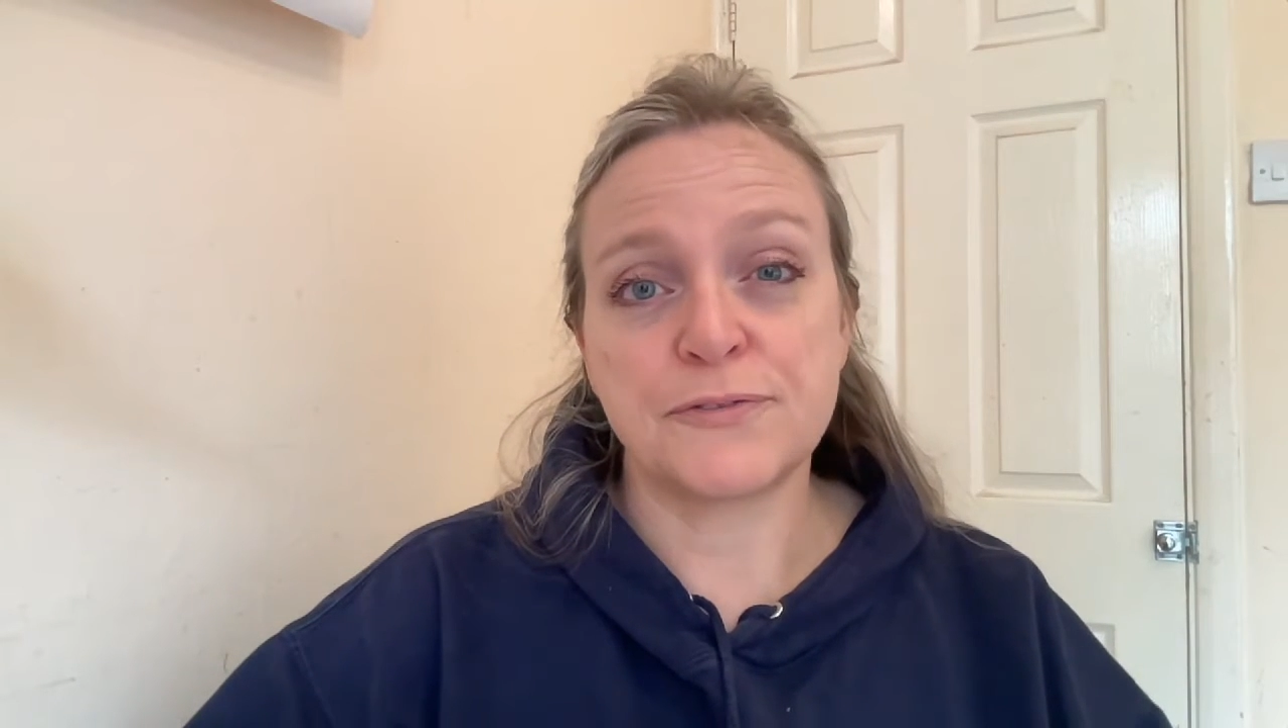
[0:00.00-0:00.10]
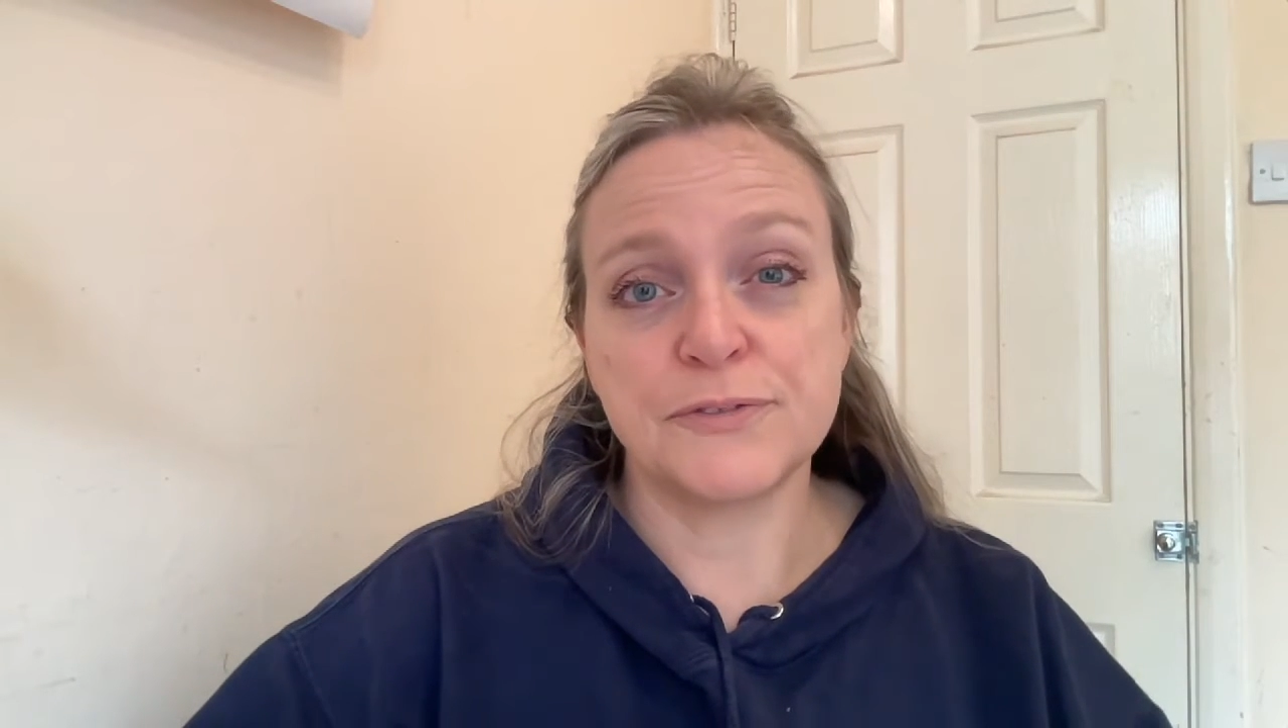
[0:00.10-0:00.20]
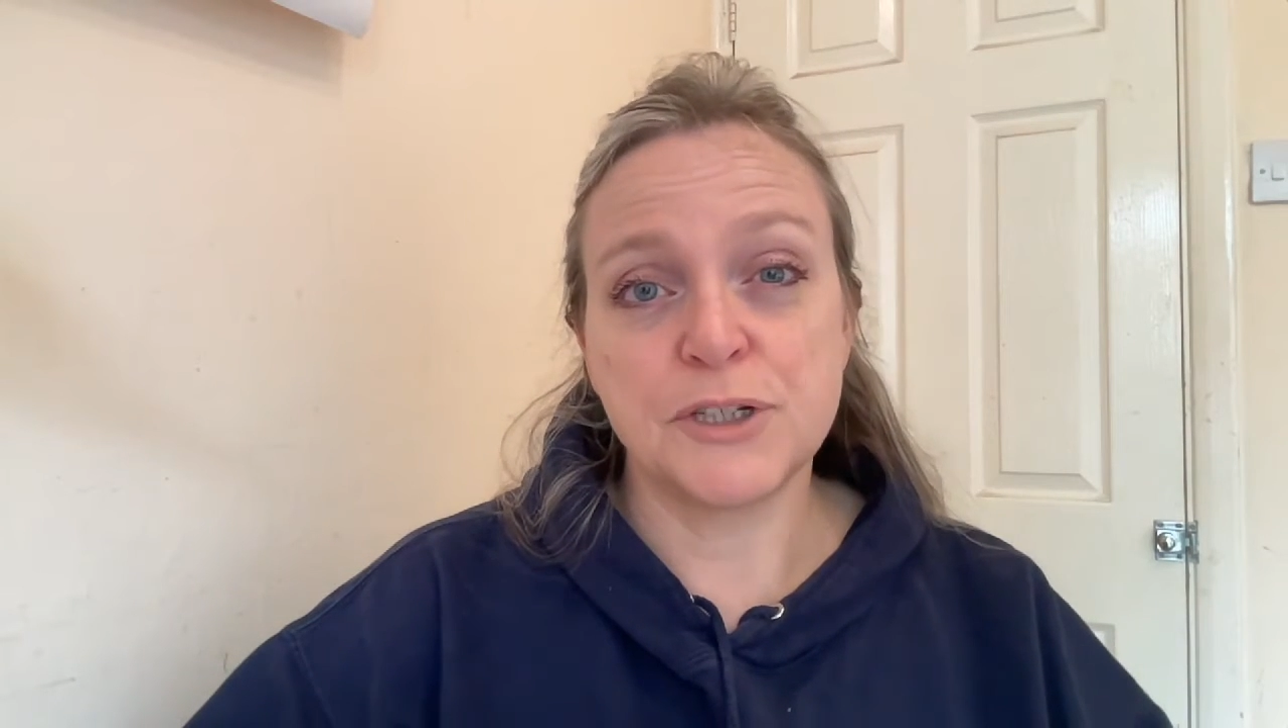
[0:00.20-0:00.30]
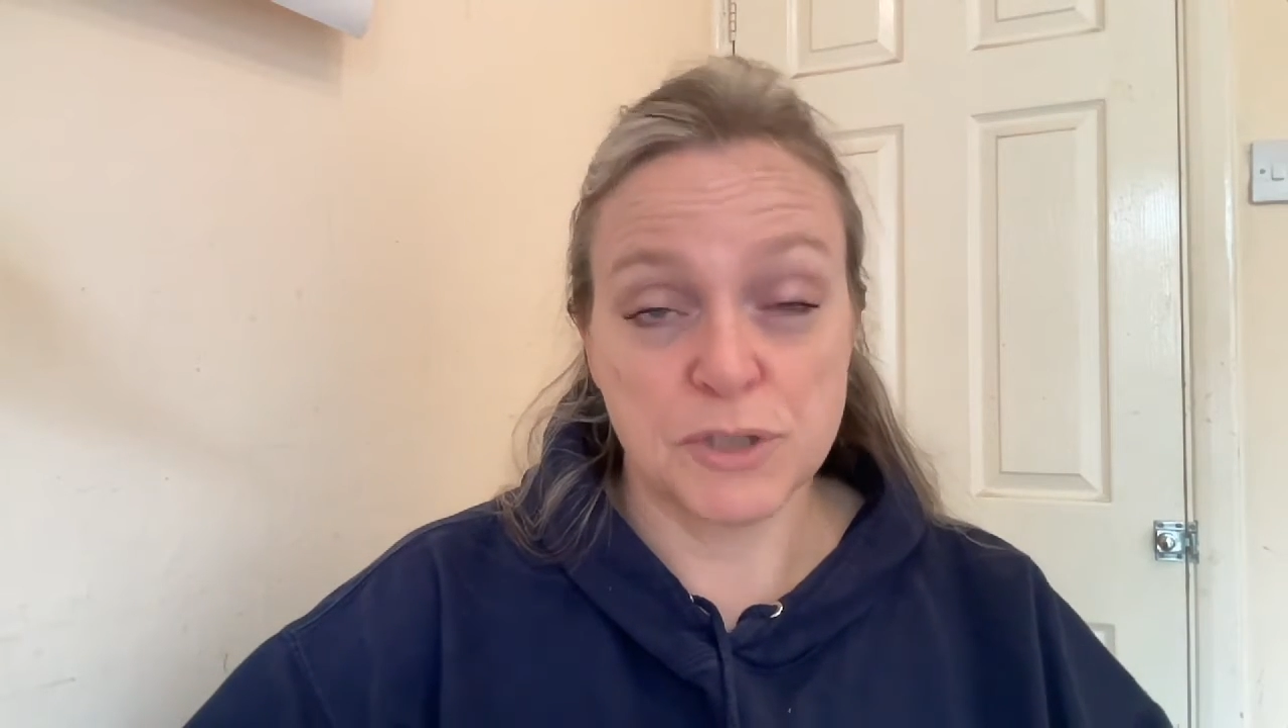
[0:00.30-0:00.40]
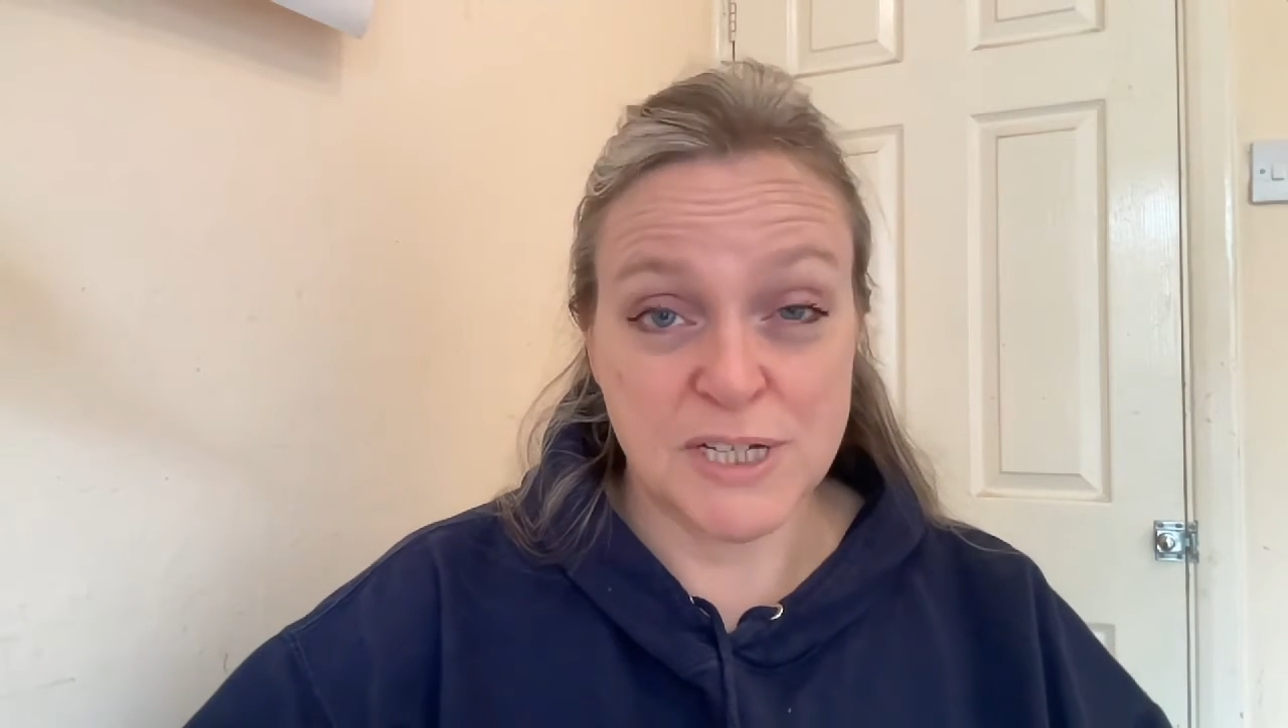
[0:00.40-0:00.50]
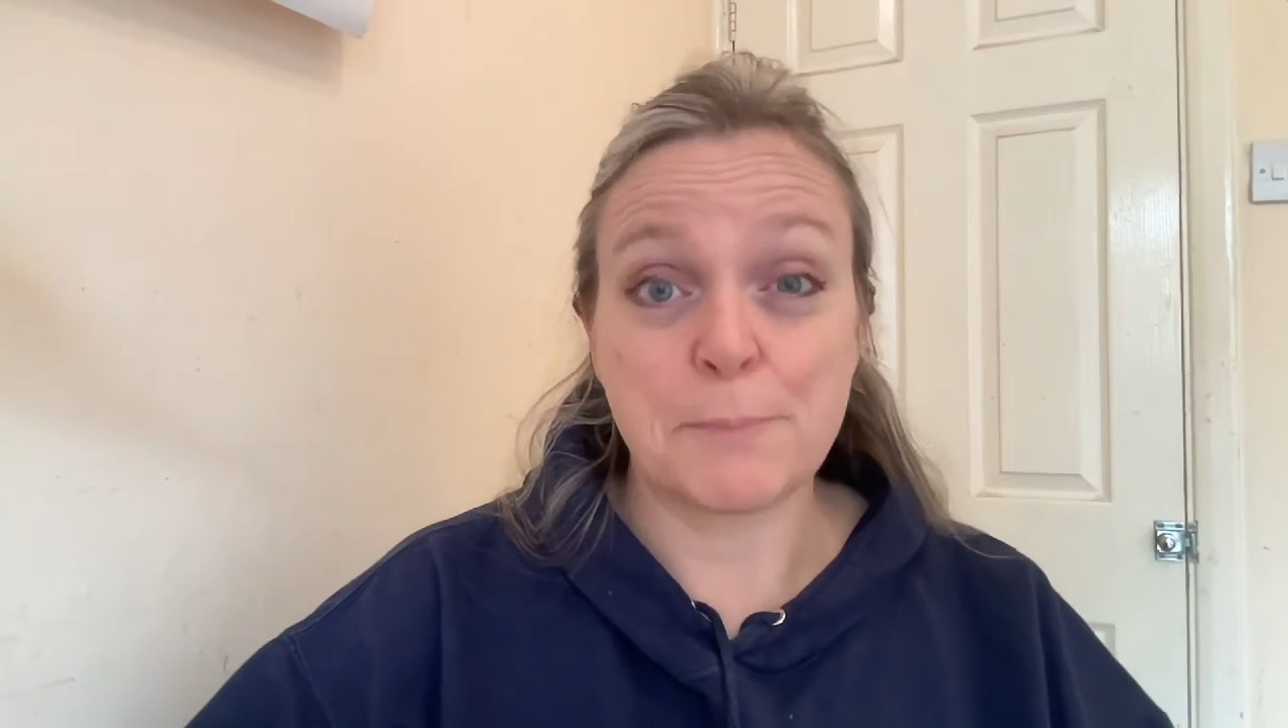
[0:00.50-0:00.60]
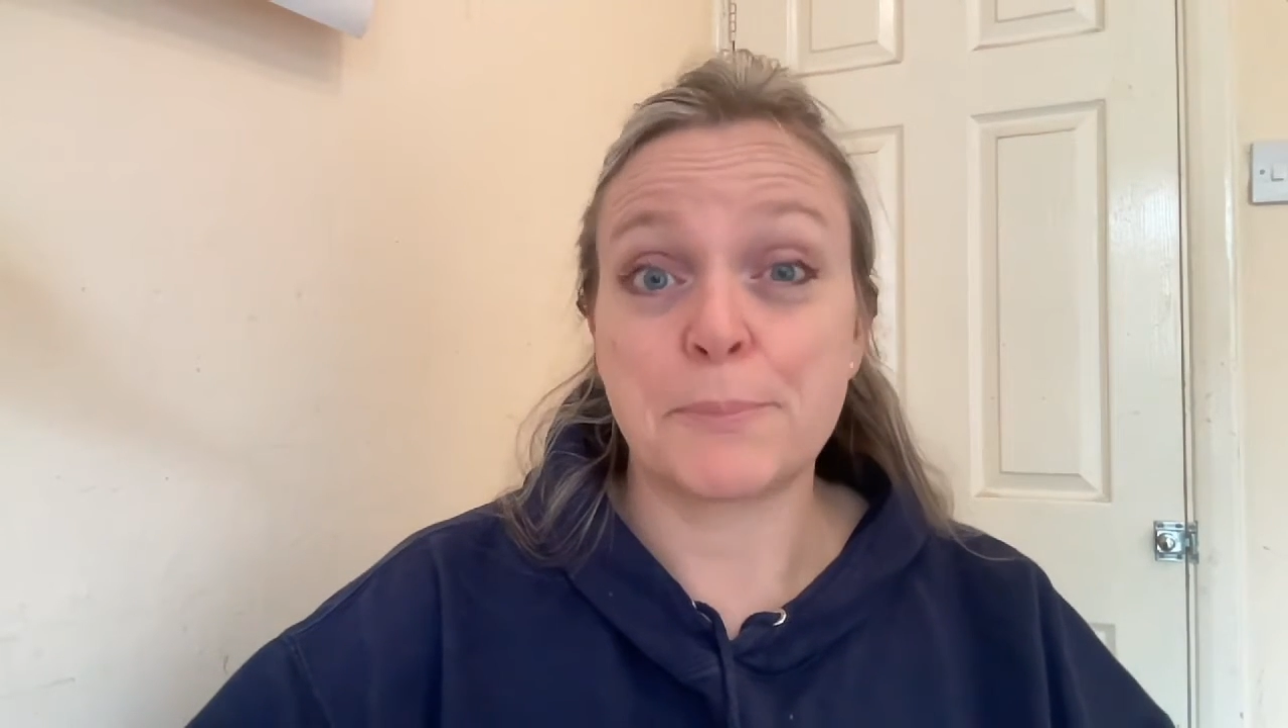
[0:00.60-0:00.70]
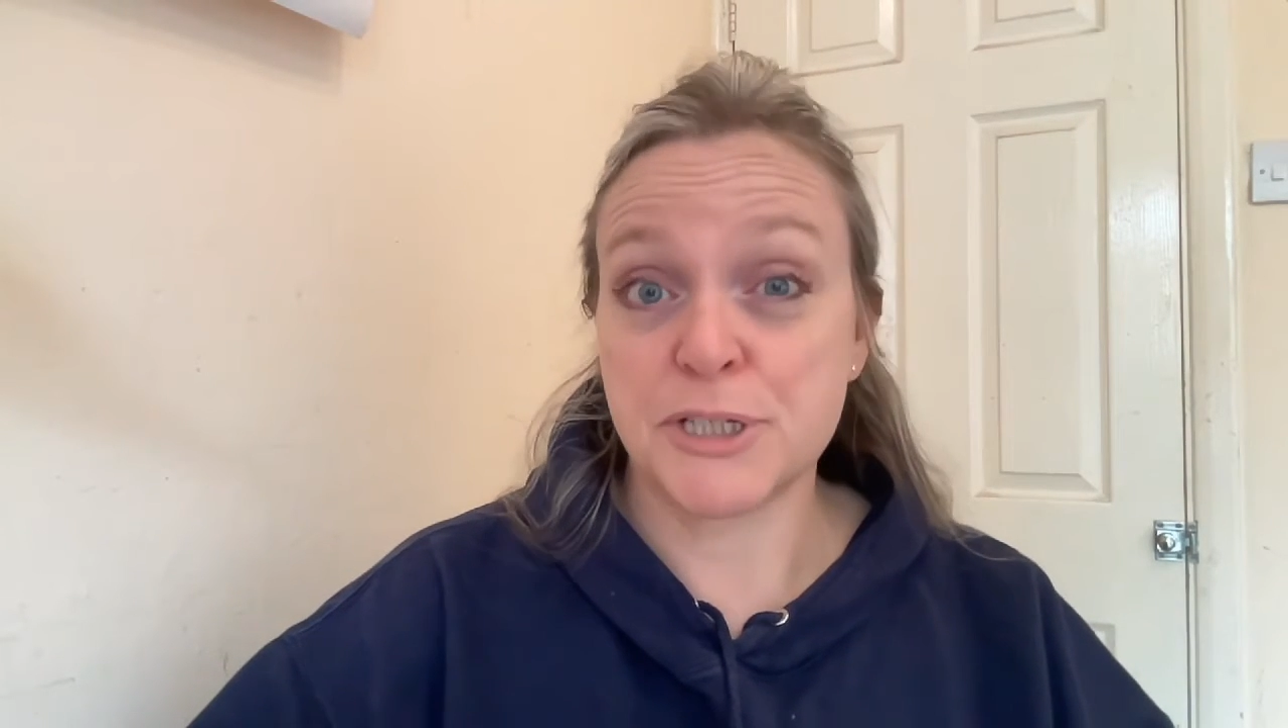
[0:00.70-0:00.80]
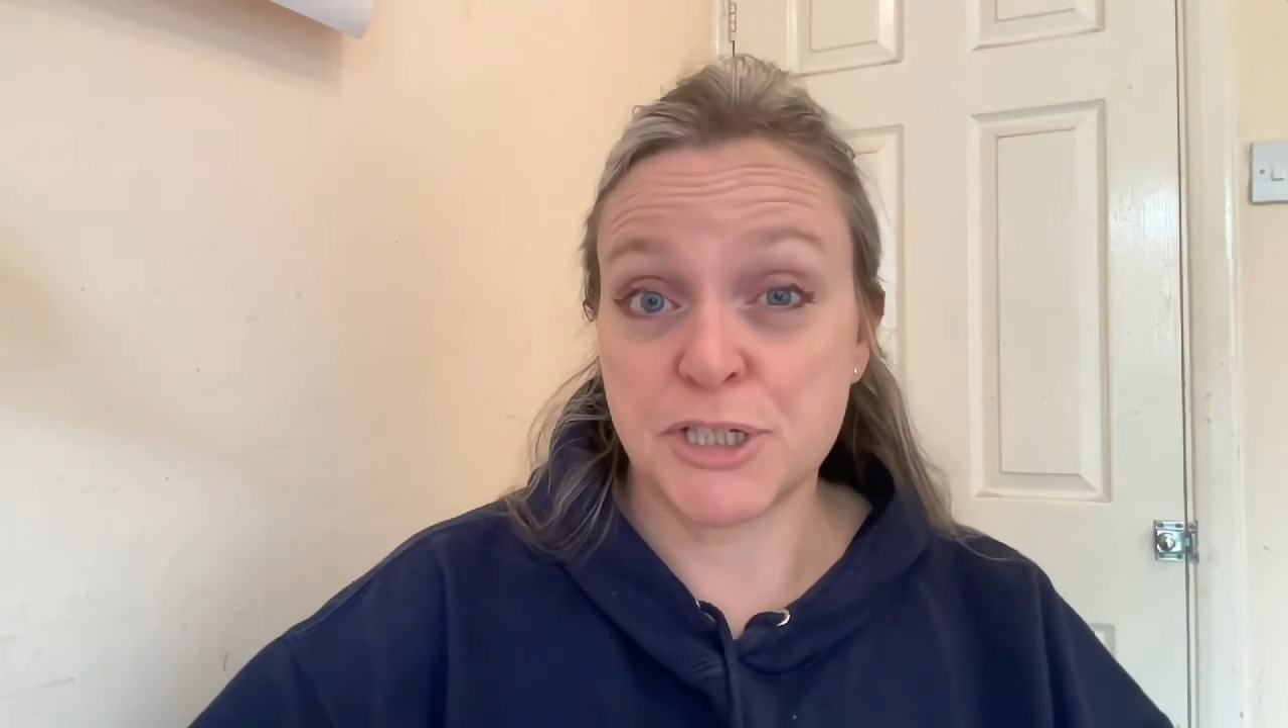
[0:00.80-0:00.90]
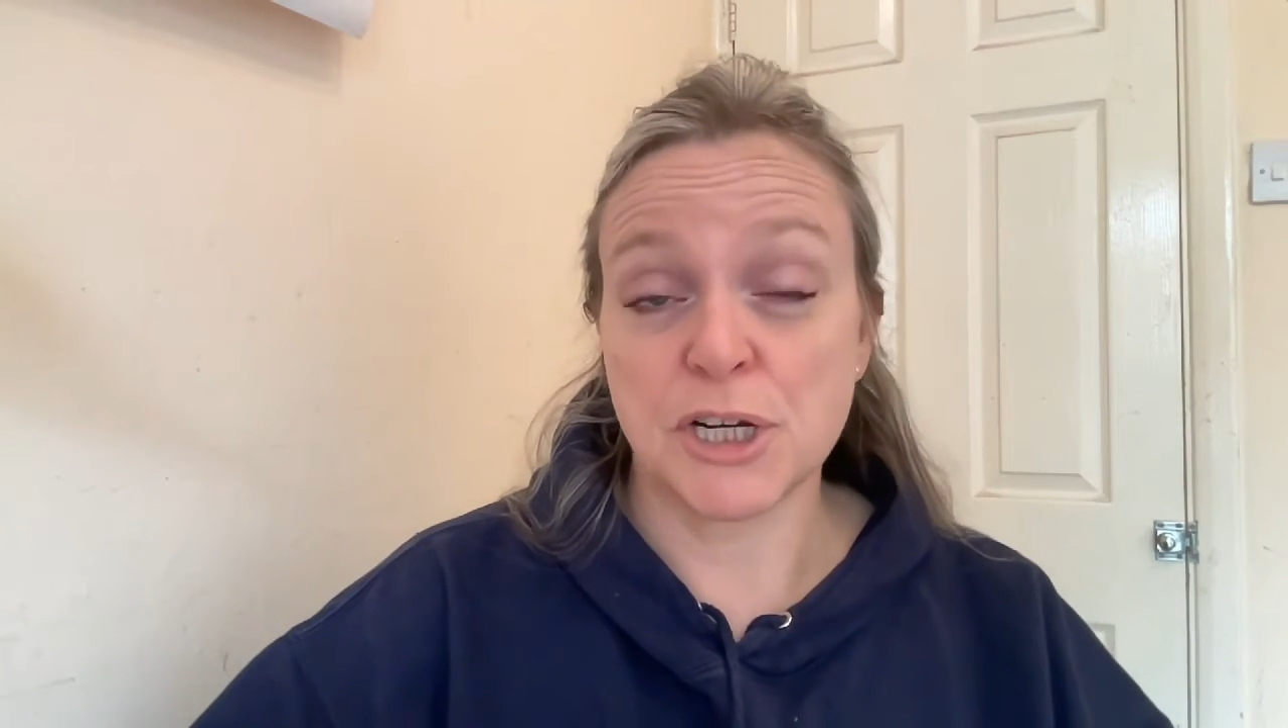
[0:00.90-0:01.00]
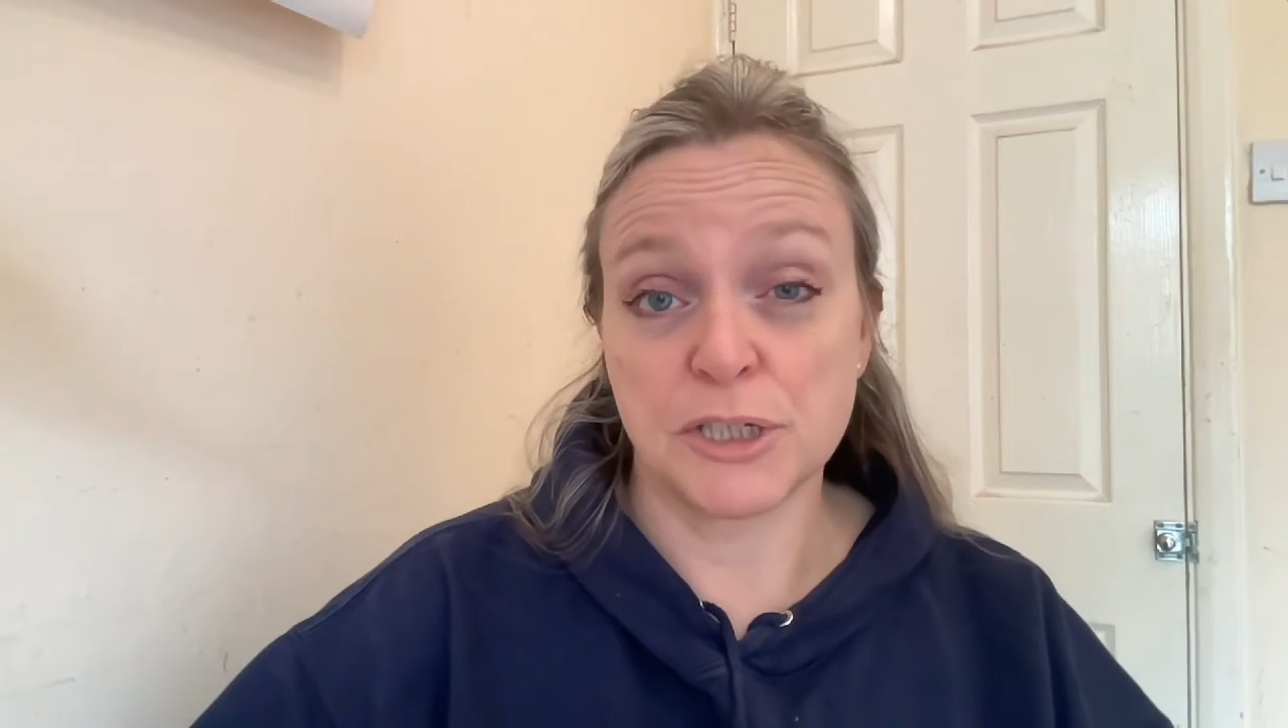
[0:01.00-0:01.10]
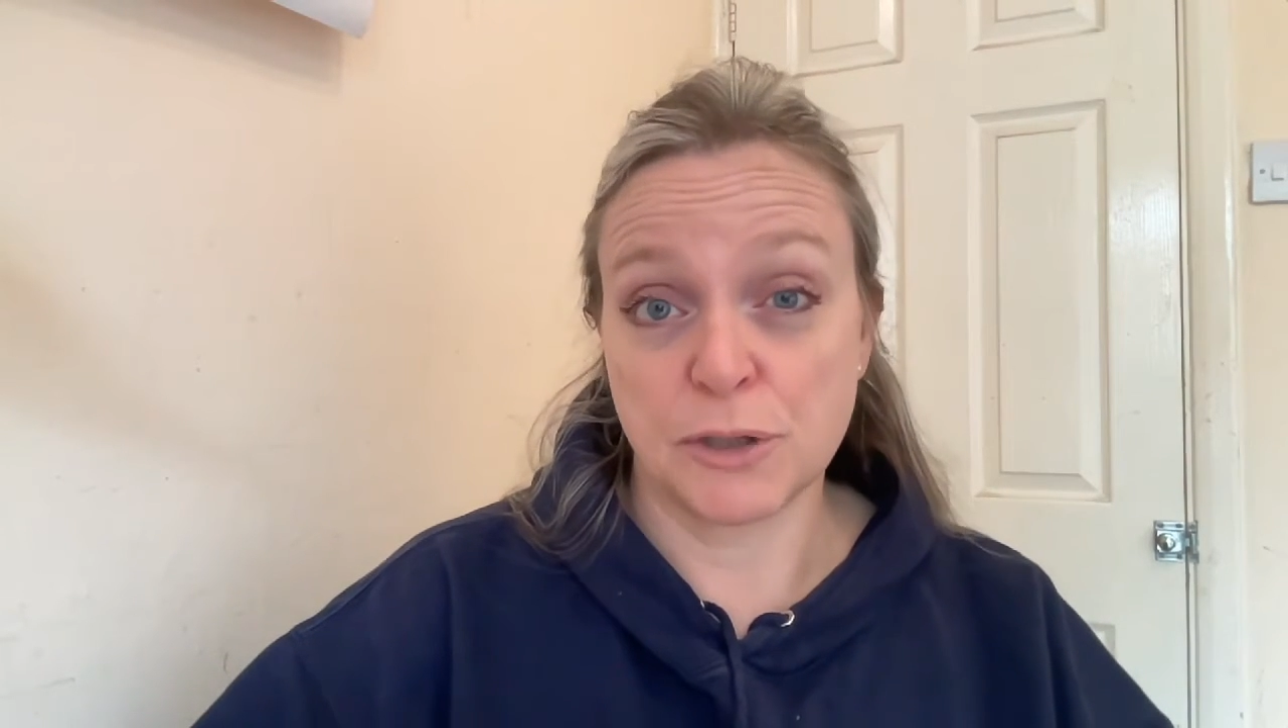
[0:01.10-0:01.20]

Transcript: your temperature